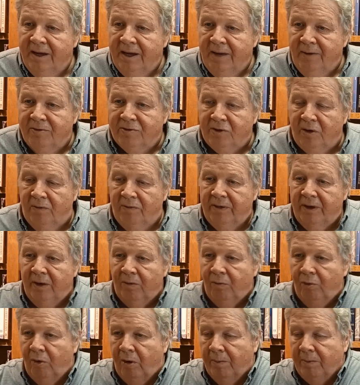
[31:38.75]
He was over there
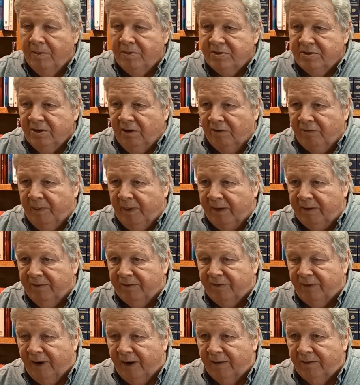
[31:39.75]
warming himself by the
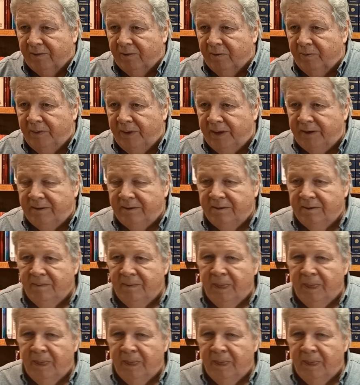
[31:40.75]
fire a little bit